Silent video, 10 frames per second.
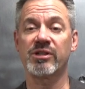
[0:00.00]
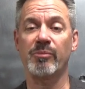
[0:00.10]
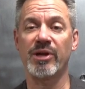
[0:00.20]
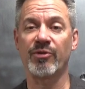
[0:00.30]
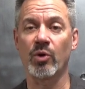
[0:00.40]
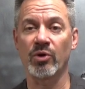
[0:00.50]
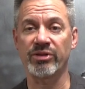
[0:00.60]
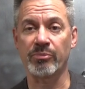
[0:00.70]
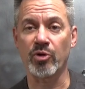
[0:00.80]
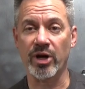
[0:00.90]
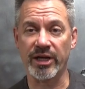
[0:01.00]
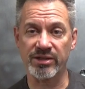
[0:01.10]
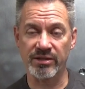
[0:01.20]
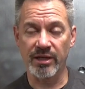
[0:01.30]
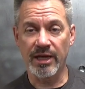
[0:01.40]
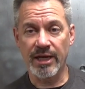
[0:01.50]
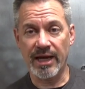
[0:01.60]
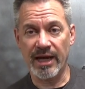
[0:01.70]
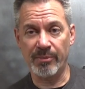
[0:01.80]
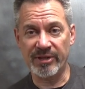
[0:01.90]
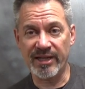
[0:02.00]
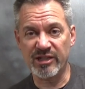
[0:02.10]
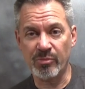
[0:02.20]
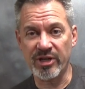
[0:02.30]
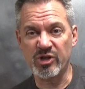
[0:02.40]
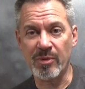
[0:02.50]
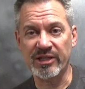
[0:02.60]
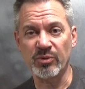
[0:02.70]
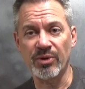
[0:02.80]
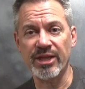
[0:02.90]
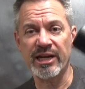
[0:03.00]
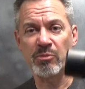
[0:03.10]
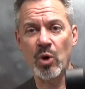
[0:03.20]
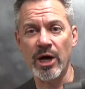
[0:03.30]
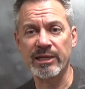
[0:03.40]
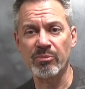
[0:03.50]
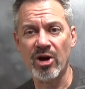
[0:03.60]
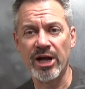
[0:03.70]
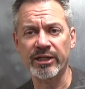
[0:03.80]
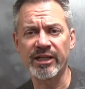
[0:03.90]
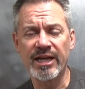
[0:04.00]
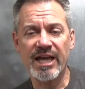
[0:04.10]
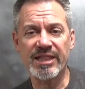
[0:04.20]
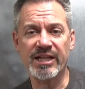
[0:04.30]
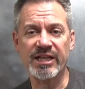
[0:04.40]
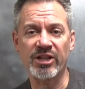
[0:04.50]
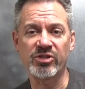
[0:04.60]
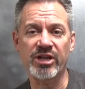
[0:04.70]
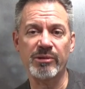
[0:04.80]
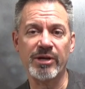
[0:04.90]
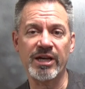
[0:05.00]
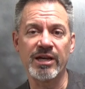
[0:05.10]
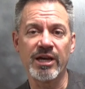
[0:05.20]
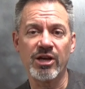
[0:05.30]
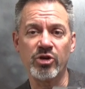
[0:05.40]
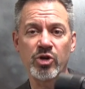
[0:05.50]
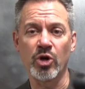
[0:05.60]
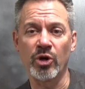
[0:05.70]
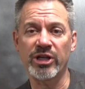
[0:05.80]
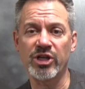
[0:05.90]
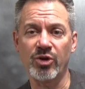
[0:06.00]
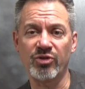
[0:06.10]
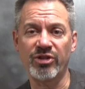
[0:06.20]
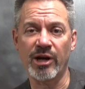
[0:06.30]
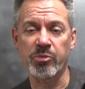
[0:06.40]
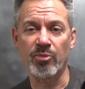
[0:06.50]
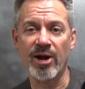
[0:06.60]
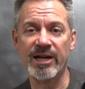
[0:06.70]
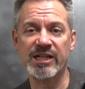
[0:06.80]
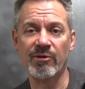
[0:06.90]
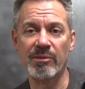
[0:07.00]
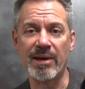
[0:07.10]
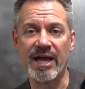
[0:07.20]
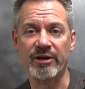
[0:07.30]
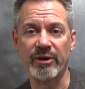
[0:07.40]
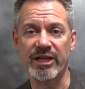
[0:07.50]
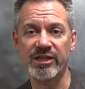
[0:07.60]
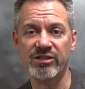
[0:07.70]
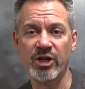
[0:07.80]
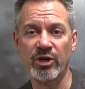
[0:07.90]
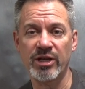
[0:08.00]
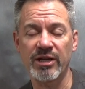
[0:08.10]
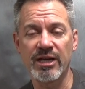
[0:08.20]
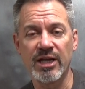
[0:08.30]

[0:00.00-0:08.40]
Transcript: is going to be, of course, the price. Uh, but that's to be expected with any Milwaukee product. And then the other is going to be, you can only use their proprietary battery in this unit.